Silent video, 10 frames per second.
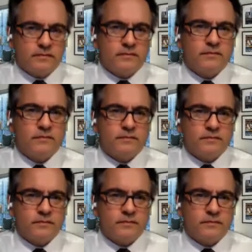
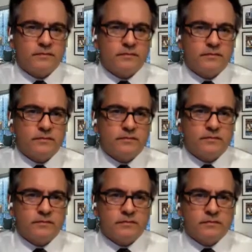
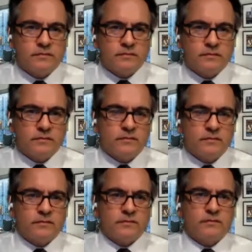
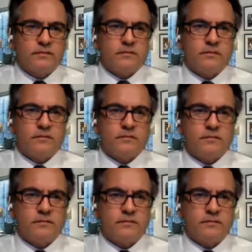
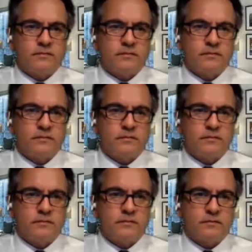
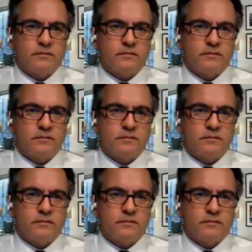
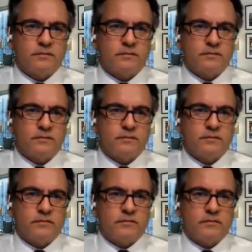
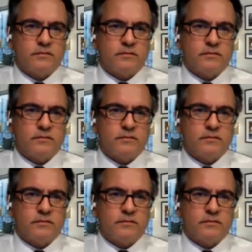[no speech]